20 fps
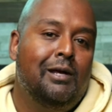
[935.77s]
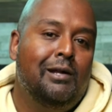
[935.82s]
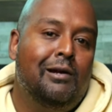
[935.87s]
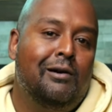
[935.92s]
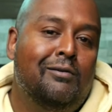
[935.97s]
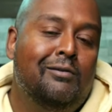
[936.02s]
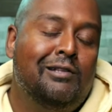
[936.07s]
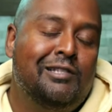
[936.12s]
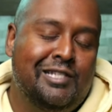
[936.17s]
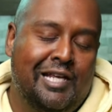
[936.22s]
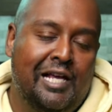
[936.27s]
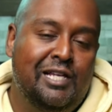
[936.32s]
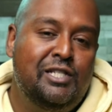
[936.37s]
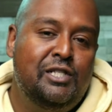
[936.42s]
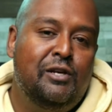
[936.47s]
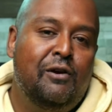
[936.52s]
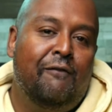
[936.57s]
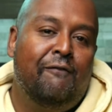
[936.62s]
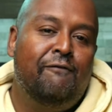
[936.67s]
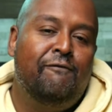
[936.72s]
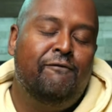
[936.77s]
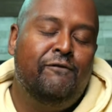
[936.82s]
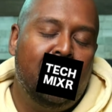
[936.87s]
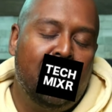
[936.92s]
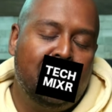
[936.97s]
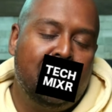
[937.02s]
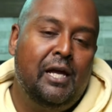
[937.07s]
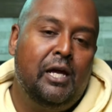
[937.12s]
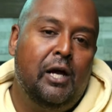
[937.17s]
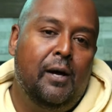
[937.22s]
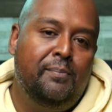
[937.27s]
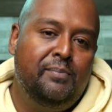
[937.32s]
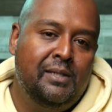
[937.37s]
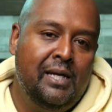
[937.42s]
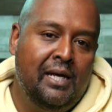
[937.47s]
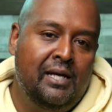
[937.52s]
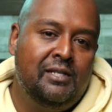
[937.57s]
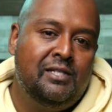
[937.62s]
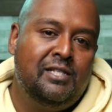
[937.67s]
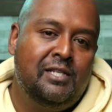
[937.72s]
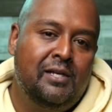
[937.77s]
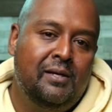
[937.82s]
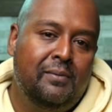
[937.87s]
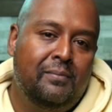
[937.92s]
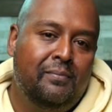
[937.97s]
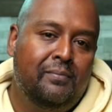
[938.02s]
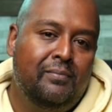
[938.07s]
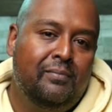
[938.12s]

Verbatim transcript: You know, test your updates.